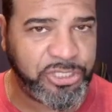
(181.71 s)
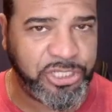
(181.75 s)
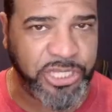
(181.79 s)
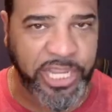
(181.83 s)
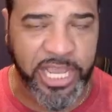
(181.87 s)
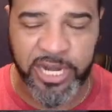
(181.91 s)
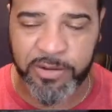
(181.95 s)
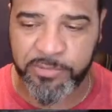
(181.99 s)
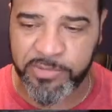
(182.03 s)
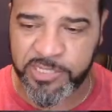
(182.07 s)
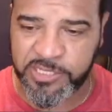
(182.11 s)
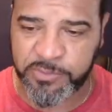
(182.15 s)

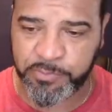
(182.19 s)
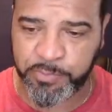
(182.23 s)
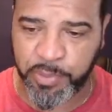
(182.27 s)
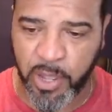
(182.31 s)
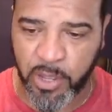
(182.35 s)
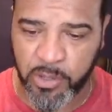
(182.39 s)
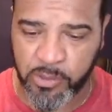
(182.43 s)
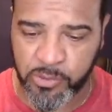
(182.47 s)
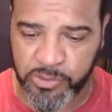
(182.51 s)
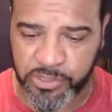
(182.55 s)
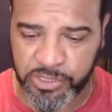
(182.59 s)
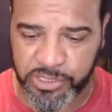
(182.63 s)
Gentleman's
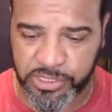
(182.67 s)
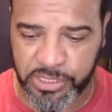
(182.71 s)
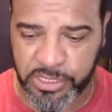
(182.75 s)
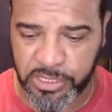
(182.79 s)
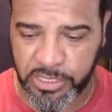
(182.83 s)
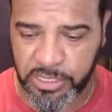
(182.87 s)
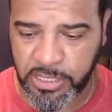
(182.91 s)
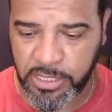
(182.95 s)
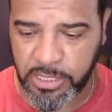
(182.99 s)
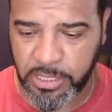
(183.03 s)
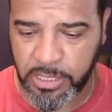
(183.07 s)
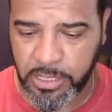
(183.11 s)
Post.
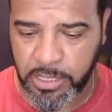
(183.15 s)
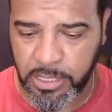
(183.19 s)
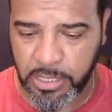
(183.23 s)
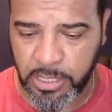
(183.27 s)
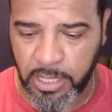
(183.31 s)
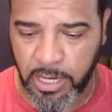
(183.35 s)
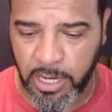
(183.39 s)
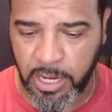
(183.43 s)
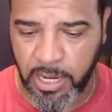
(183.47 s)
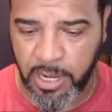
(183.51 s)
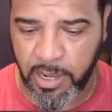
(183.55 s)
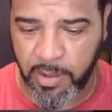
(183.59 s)

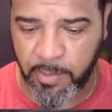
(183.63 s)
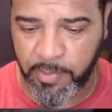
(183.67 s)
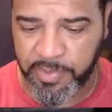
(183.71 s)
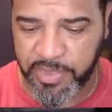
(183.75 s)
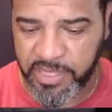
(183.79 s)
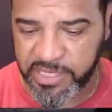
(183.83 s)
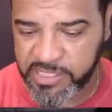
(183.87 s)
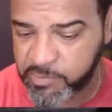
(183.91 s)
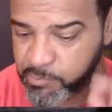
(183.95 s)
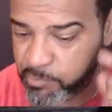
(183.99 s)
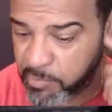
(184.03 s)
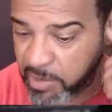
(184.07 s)

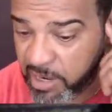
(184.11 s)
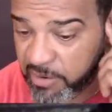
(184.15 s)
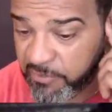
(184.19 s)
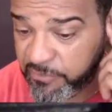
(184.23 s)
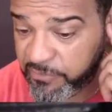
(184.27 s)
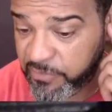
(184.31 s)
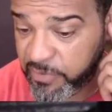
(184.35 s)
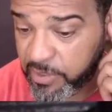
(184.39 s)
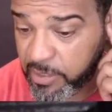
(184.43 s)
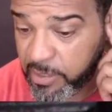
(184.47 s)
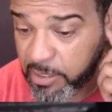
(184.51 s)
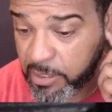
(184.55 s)
This
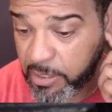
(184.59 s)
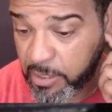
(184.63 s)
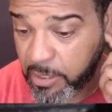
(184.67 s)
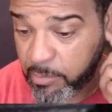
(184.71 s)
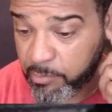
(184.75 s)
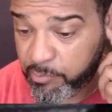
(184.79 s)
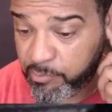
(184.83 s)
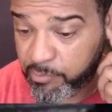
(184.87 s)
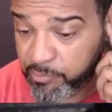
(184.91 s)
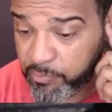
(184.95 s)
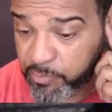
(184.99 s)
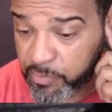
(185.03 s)
month,
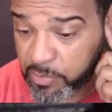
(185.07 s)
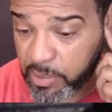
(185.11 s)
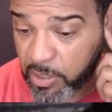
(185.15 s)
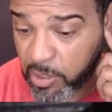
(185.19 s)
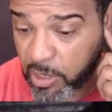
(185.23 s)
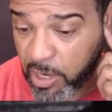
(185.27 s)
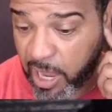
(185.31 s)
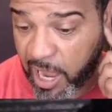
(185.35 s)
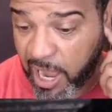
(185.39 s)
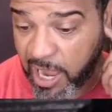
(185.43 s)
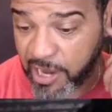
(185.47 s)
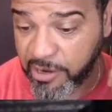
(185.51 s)

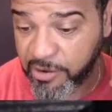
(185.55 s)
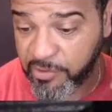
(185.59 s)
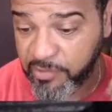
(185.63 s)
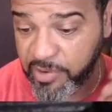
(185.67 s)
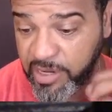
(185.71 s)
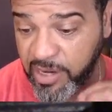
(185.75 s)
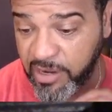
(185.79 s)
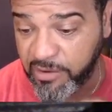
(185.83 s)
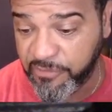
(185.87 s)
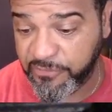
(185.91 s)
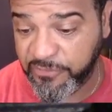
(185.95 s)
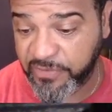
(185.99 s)

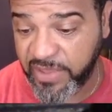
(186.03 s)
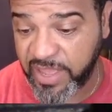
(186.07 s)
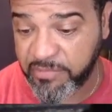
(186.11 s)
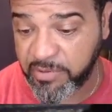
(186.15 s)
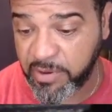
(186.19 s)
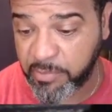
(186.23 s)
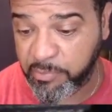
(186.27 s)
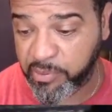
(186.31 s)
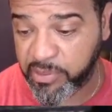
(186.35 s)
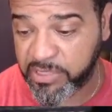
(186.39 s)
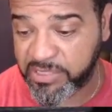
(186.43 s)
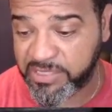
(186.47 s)
honoring our
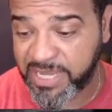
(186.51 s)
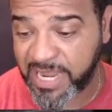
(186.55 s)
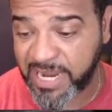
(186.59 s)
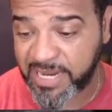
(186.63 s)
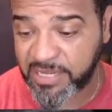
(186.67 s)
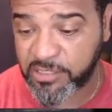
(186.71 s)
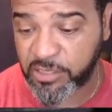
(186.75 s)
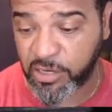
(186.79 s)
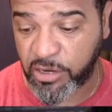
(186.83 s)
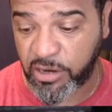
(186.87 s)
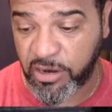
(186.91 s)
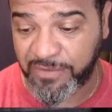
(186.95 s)
favorite
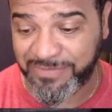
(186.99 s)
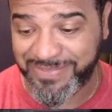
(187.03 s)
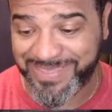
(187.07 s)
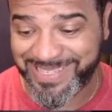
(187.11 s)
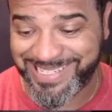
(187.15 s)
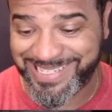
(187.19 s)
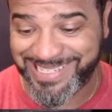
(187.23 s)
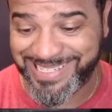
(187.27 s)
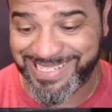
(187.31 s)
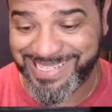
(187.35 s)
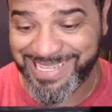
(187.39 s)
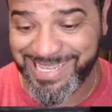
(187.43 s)
protector of
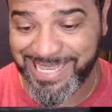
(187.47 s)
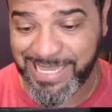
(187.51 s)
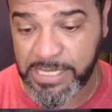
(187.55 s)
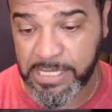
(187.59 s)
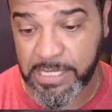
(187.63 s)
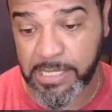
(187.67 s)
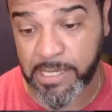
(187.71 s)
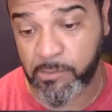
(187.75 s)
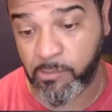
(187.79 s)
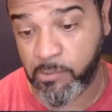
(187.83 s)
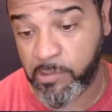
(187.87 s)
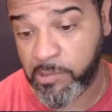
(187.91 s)
the
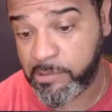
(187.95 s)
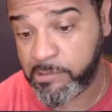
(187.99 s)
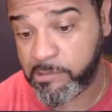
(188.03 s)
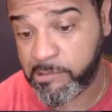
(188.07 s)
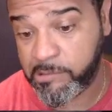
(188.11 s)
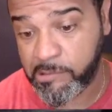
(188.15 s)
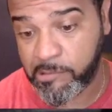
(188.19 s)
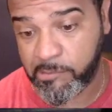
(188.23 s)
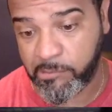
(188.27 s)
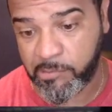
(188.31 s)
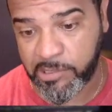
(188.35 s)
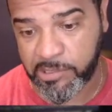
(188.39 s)
sea. I
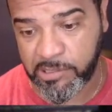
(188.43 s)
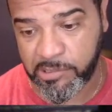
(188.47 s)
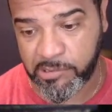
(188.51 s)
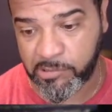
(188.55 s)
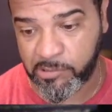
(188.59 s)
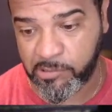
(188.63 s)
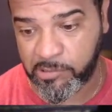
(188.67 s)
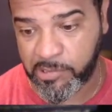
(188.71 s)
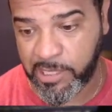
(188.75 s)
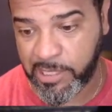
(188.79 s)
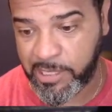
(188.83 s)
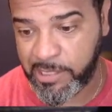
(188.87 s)
wonder
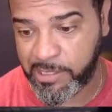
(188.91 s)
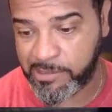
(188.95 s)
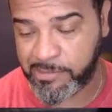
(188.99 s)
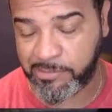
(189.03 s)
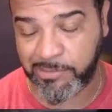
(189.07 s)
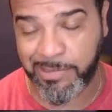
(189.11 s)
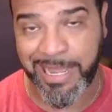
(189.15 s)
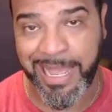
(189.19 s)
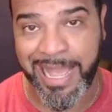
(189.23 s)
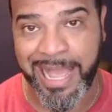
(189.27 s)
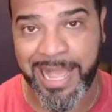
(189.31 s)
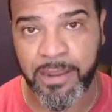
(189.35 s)
who that is.
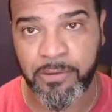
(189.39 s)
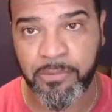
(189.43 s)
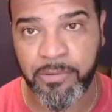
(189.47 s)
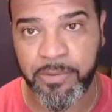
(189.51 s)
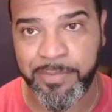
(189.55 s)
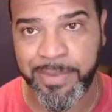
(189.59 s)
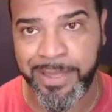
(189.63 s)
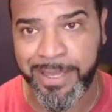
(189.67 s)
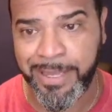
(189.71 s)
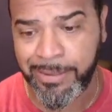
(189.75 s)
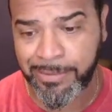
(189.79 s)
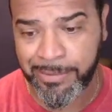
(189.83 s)
Well,
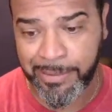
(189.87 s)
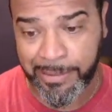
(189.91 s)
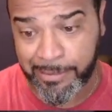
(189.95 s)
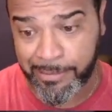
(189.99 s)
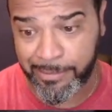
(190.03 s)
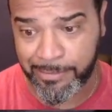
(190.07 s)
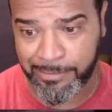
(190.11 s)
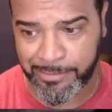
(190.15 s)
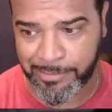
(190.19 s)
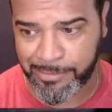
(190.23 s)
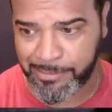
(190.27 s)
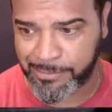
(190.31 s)
Aquaman? I
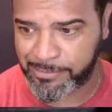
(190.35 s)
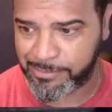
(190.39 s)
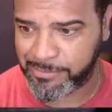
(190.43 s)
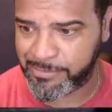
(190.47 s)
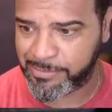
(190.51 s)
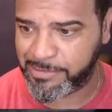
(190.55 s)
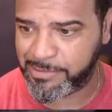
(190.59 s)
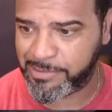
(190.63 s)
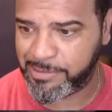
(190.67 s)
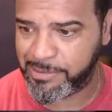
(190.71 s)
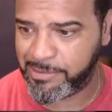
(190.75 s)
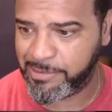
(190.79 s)
don't know.
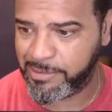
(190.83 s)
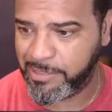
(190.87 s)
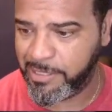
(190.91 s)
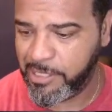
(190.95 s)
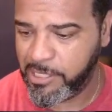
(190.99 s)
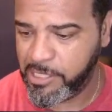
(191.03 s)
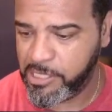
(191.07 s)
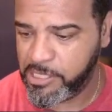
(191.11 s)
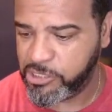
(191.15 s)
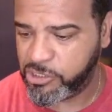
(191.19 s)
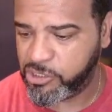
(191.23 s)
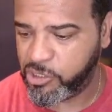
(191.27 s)

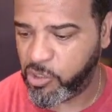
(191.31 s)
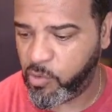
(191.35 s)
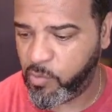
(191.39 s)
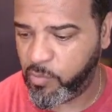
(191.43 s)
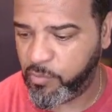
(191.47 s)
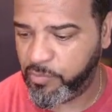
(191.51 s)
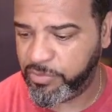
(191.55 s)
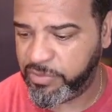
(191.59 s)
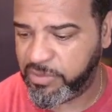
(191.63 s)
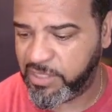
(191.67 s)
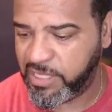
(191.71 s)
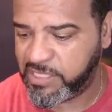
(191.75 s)

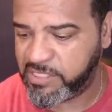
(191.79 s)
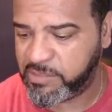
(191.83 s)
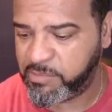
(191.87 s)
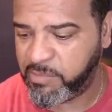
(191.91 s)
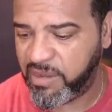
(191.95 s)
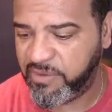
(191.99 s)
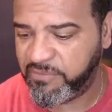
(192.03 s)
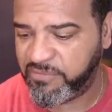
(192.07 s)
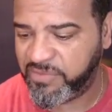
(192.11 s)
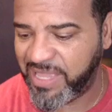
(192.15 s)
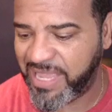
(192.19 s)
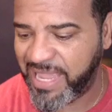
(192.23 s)
So this
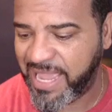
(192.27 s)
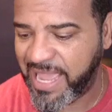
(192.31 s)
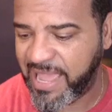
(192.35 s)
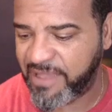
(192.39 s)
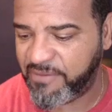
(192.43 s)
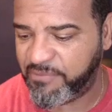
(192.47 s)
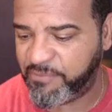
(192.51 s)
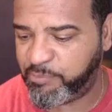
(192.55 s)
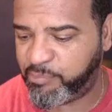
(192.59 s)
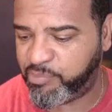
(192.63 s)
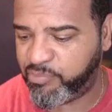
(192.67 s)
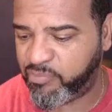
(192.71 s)
month they
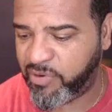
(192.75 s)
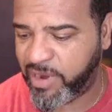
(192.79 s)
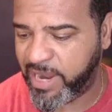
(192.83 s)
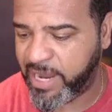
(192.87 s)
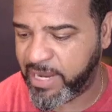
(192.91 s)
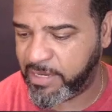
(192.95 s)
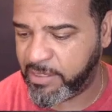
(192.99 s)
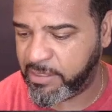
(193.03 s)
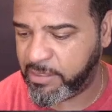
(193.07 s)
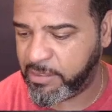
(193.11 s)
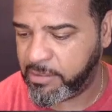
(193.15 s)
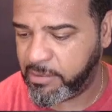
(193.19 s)
have
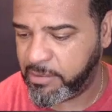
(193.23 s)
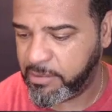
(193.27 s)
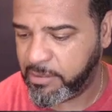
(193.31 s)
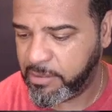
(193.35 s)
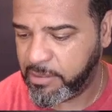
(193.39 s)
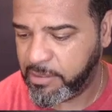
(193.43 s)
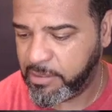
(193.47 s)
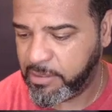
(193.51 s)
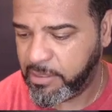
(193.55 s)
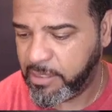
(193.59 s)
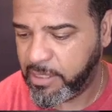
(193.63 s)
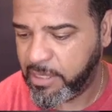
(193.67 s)
Brett
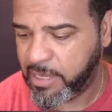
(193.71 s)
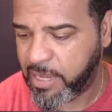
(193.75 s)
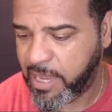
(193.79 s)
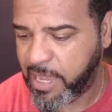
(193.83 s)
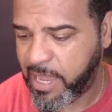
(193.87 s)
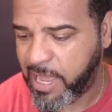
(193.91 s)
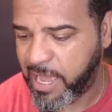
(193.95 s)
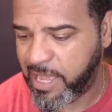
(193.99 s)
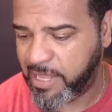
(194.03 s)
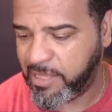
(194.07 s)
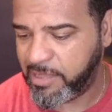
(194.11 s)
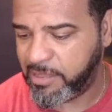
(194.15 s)

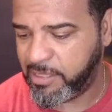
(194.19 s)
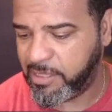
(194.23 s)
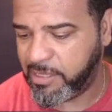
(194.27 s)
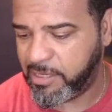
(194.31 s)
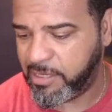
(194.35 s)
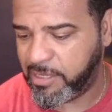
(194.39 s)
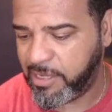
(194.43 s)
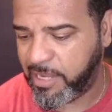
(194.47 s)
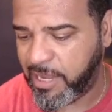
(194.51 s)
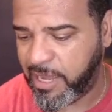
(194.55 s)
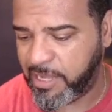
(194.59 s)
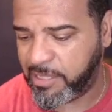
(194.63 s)
on
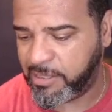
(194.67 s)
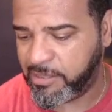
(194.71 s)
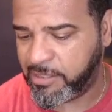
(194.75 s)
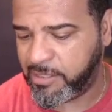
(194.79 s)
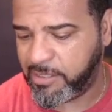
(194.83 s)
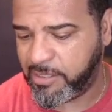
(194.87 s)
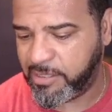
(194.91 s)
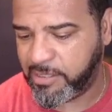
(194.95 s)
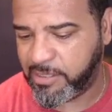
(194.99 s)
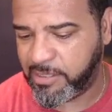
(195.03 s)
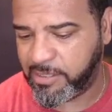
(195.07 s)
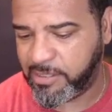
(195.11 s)

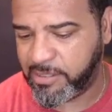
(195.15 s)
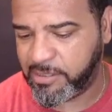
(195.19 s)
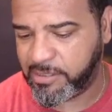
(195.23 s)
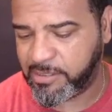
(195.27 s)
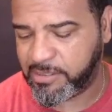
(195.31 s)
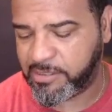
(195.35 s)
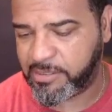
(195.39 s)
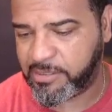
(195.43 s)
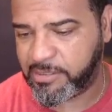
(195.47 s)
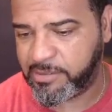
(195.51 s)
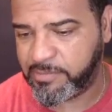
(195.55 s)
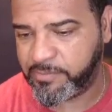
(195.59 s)

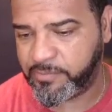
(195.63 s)
the